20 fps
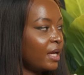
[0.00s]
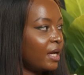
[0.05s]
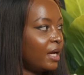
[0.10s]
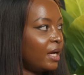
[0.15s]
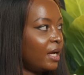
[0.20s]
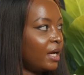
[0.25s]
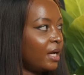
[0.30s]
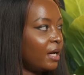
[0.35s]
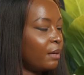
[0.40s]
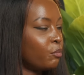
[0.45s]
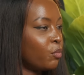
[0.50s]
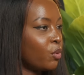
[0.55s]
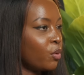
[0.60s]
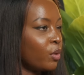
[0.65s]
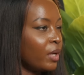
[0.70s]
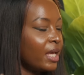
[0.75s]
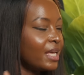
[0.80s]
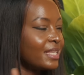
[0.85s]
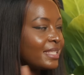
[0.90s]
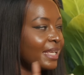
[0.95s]
uh,
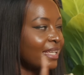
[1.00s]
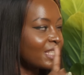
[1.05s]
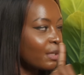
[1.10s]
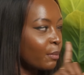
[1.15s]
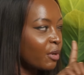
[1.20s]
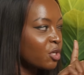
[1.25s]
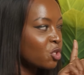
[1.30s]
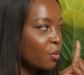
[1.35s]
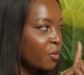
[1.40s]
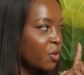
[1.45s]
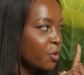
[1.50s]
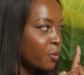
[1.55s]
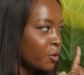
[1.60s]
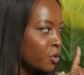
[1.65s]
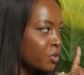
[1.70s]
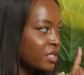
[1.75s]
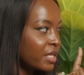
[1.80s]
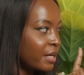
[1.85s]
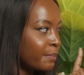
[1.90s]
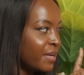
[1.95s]
he's like, someone told me we
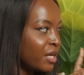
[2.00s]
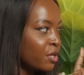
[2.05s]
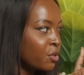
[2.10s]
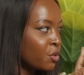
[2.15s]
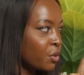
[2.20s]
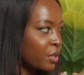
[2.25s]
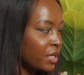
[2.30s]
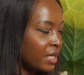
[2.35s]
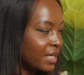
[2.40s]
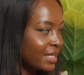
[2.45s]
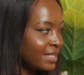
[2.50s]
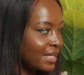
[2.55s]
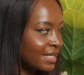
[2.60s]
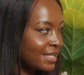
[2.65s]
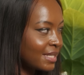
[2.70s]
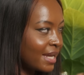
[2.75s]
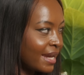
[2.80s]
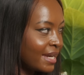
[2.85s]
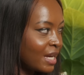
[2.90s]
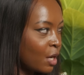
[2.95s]
use the main road.
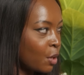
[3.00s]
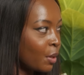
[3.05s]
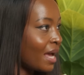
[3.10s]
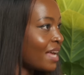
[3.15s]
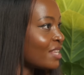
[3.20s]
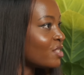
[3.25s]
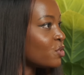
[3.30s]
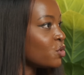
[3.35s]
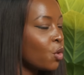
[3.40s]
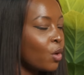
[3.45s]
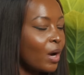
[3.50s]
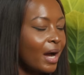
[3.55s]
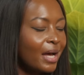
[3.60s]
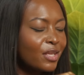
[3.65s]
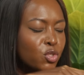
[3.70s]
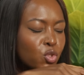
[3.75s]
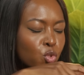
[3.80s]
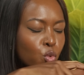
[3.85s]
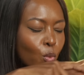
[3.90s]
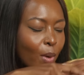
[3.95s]
Just lie down. As you're
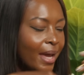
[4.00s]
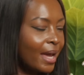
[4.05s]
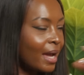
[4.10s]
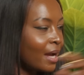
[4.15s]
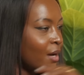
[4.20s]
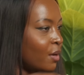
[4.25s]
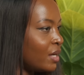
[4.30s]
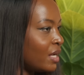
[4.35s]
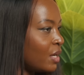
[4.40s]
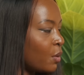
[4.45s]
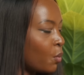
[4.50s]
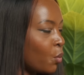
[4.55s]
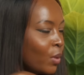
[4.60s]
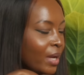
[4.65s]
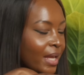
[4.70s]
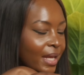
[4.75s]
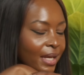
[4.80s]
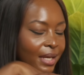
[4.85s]
sweating, we